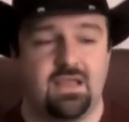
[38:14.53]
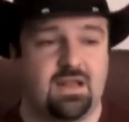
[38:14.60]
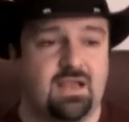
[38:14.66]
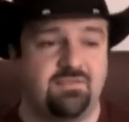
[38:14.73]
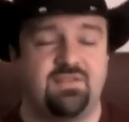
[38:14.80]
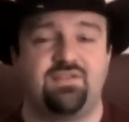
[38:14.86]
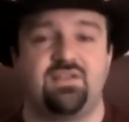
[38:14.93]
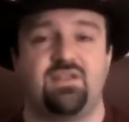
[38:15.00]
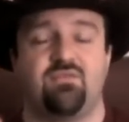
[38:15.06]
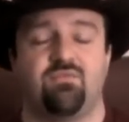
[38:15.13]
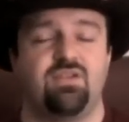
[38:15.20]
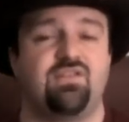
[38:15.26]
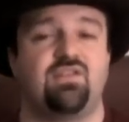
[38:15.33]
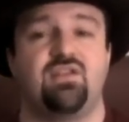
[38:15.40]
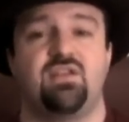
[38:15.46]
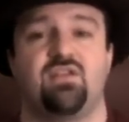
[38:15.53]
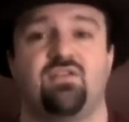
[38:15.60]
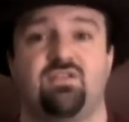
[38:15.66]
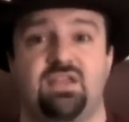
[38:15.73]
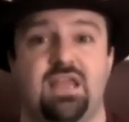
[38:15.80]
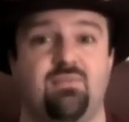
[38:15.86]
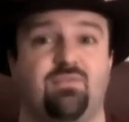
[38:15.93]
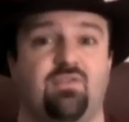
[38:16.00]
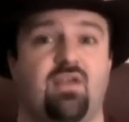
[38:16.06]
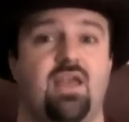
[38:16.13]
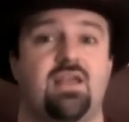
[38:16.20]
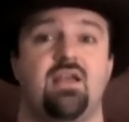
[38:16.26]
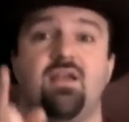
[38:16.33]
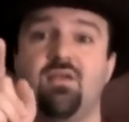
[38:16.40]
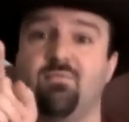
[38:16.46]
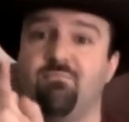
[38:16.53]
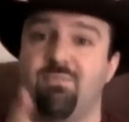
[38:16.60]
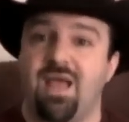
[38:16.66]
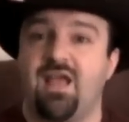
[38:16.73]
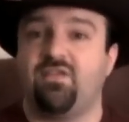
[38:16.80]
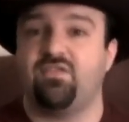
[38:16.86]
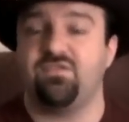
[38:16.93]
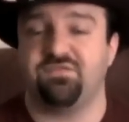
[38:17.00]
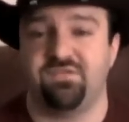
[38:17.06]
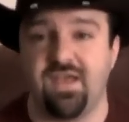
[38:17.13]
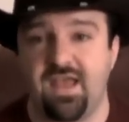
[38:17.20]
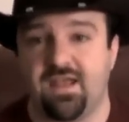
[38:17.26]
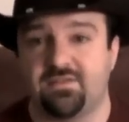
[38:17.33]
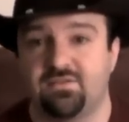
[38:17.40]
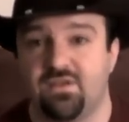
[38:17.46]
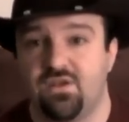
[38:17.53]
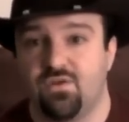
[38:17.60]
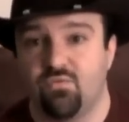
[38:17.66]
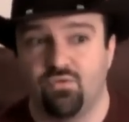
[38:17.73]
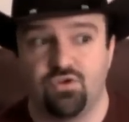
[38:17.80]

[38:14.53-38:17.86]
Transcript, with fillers: And I have to say, in recent years, games like Mass Effect